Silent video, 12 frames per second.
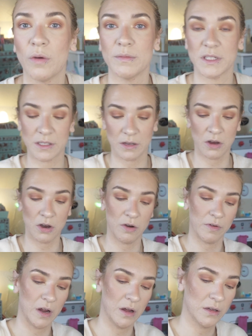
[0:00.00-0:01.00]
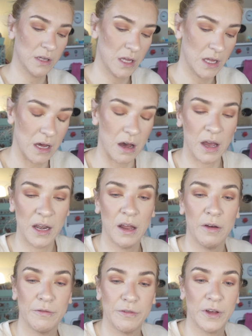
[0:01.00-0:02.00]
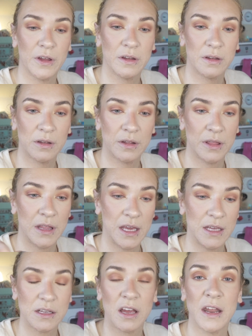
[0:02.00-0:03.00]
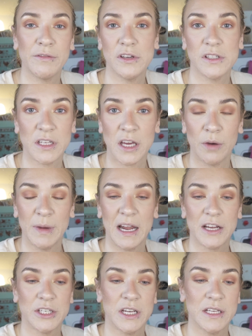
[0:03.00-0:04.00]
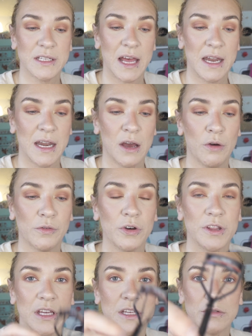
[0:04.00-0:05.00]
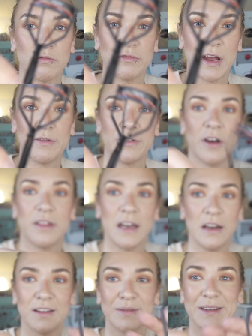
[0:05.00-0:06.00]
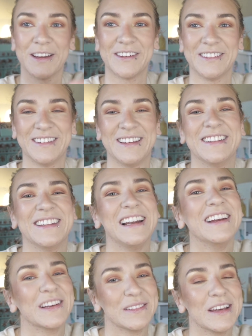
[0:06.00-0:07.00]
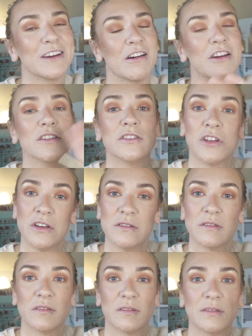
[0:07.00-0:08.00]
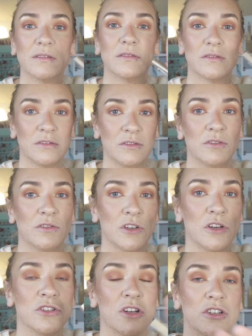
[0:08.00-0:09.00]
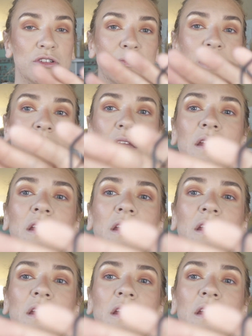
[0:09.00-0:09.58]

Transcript: mascara. I love these. I never used to curl my lashes, and now I've got these Refa. They look a bit gross. Don't judge me.